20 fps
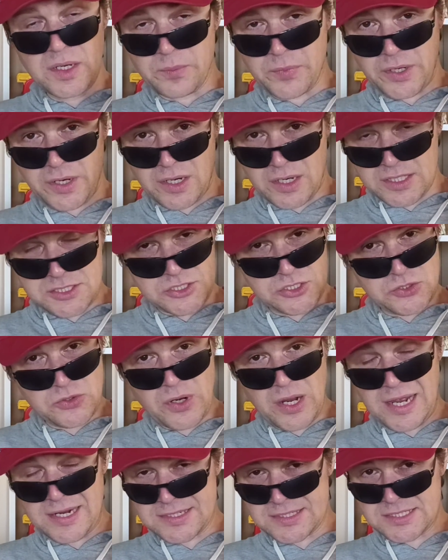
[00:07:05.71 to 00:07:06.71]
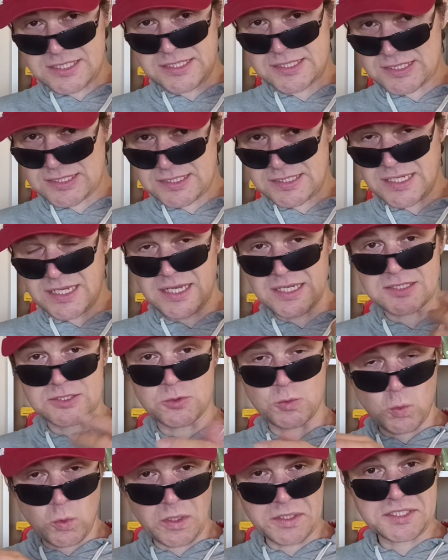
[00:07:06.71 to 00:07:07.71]
because you understand
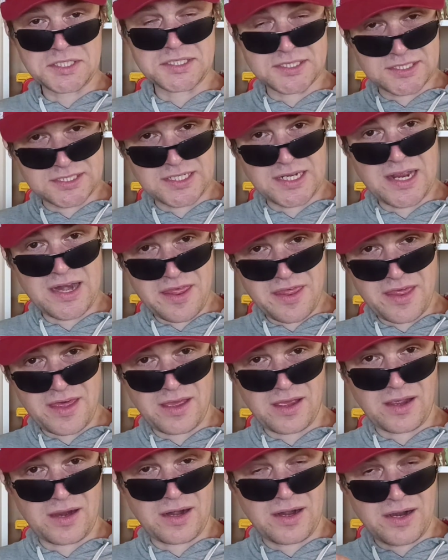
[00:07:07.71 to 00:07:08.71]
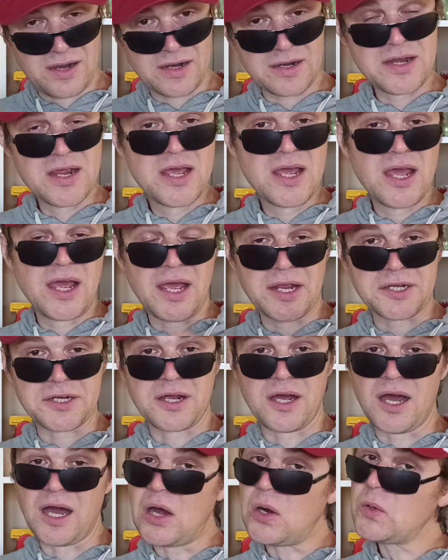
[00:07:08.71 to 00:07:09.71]
what inside the car and
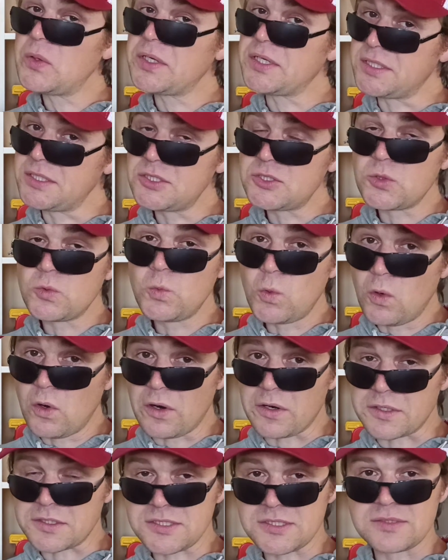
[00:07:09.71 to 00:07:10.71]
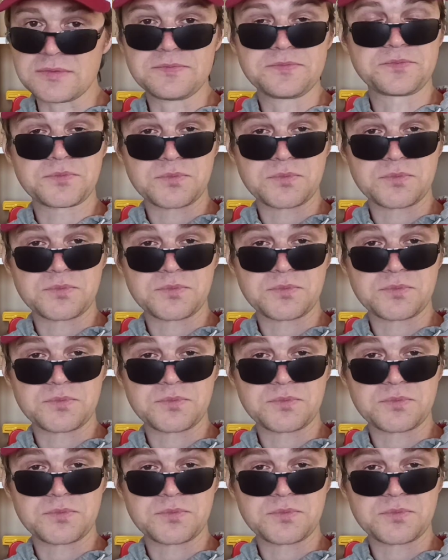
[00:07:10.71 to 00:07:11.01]
how it works.